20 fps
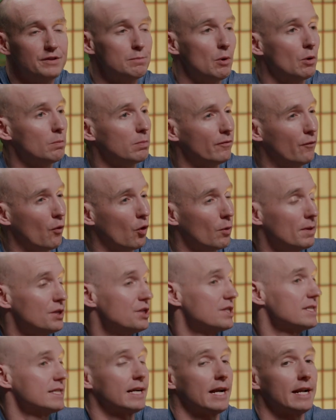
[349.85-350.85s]
spoke before, but
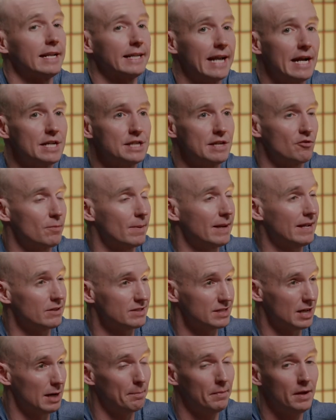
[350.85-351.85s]
just to kind of catch everybody
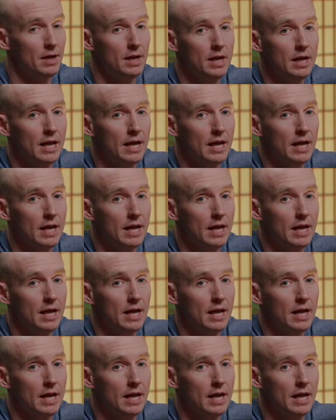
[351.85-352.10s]
else up,